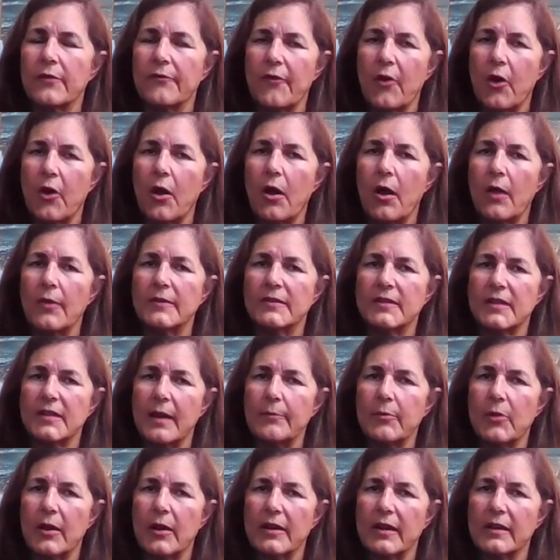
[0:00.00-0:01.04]
of all the
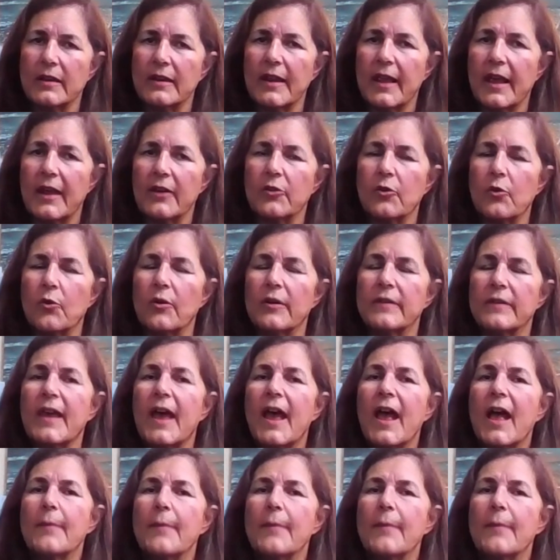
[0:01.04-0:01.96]
time blocking categories.